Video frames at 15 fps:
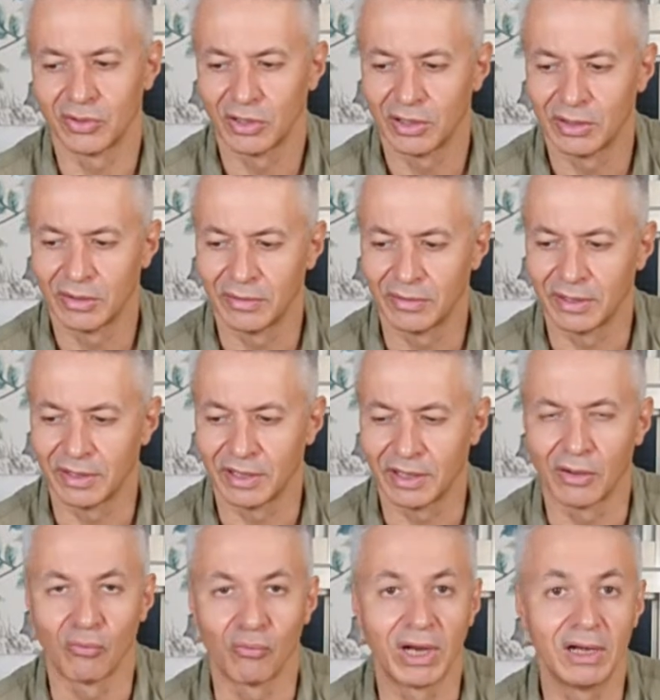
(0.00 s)
their
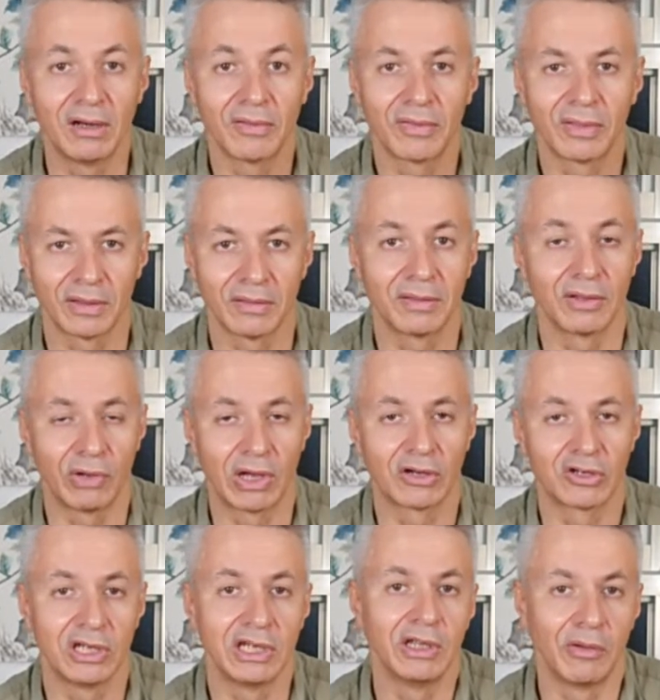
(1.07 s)
wealth, they
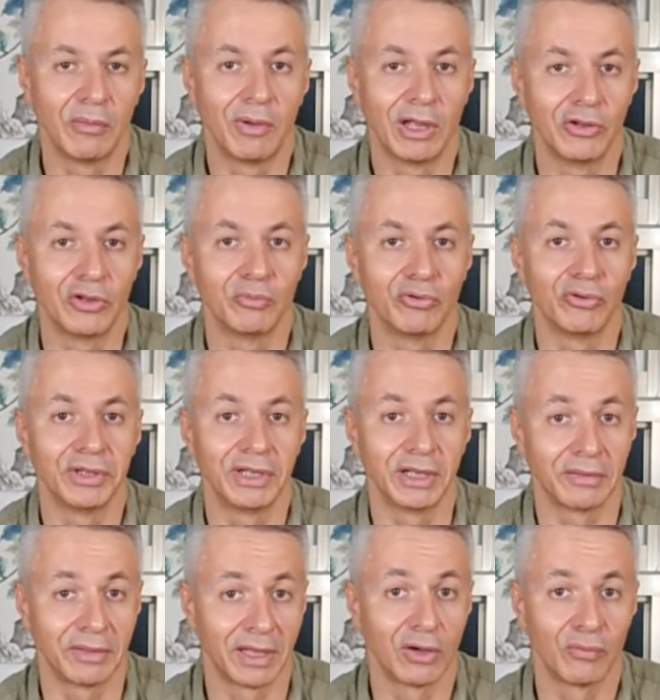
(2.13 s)
actually are not burning
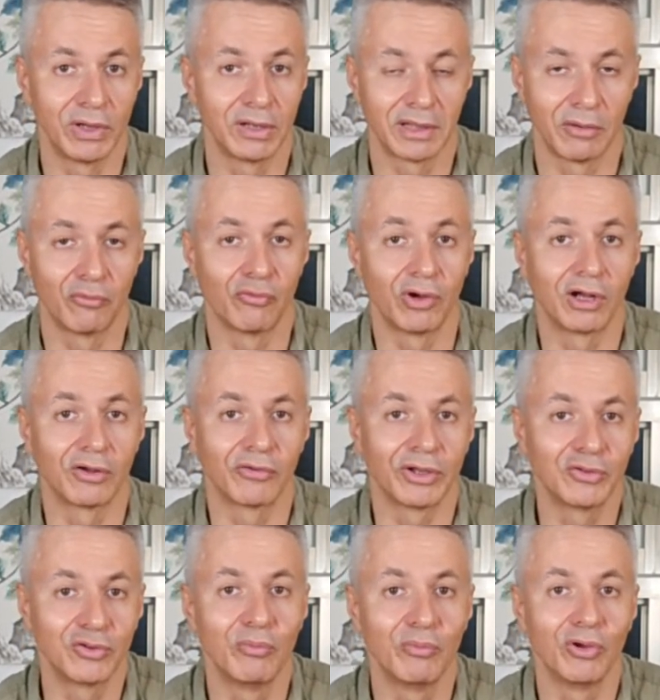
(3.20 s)
their wealth, they are going
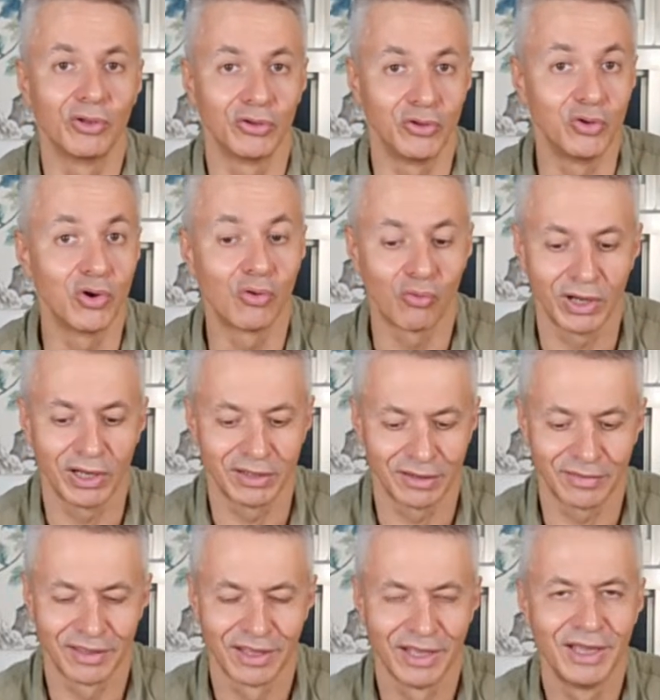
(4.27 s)
to burn your wealth.
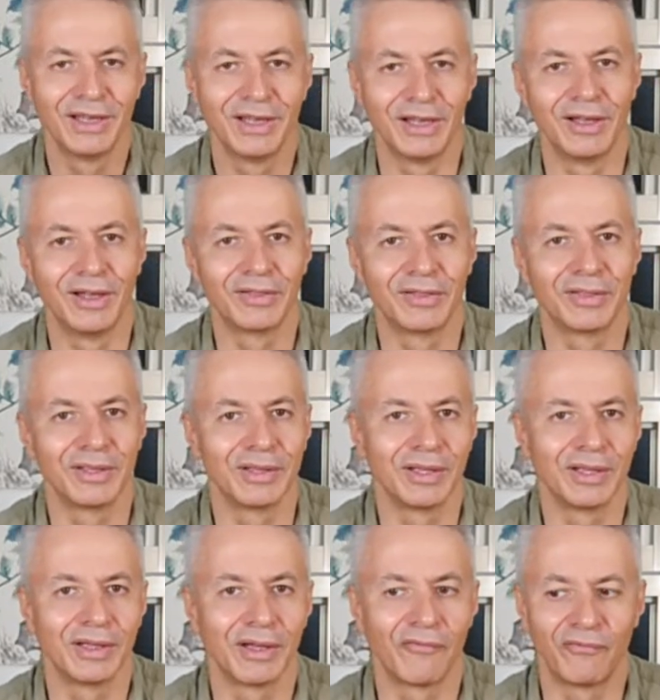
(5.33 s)
They
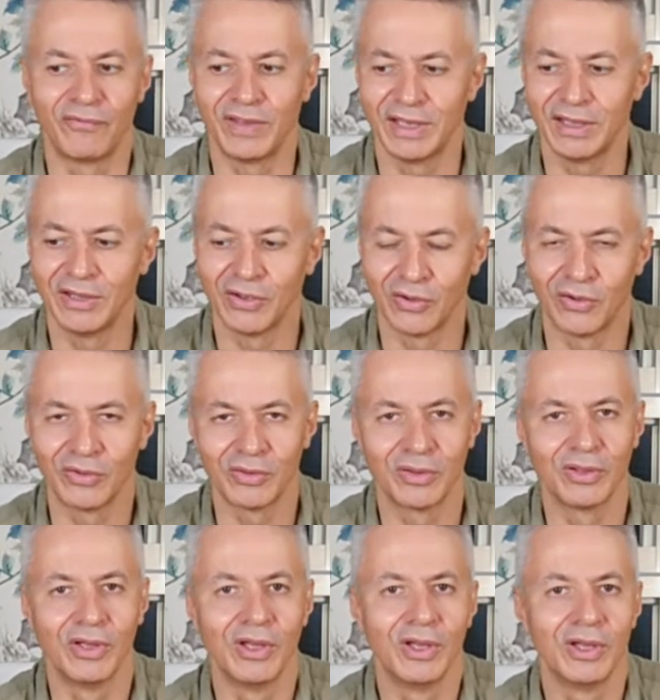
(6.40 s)
feed on
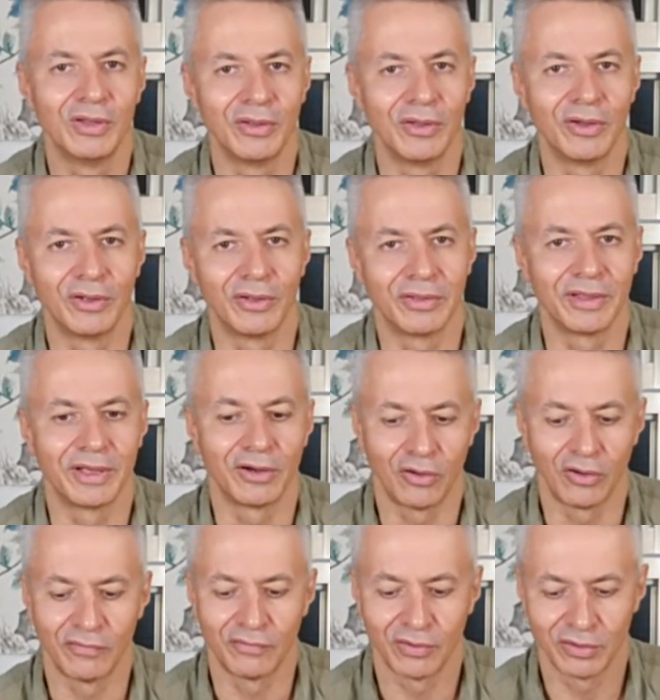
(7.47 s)
their
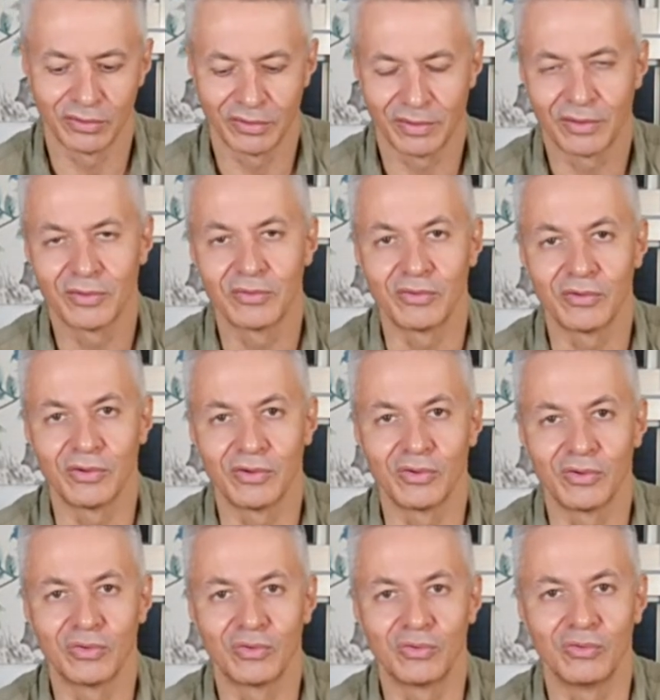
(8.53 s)
lovers
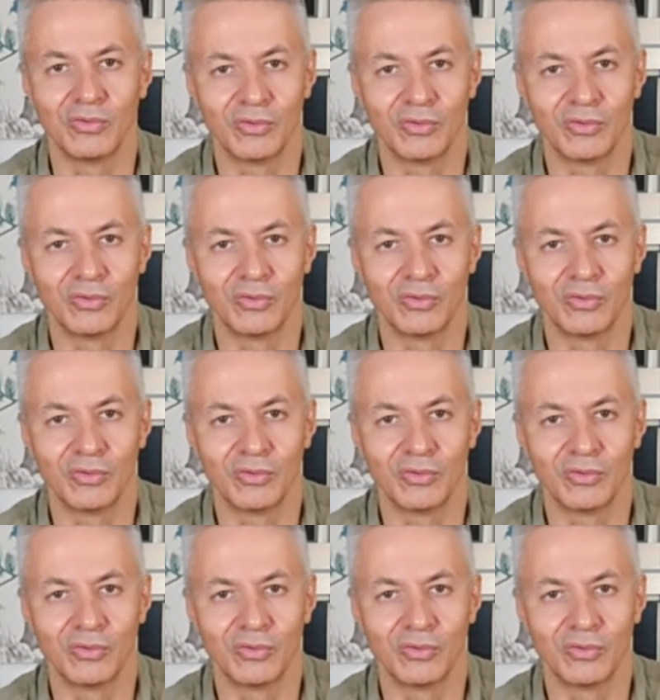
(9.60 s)
who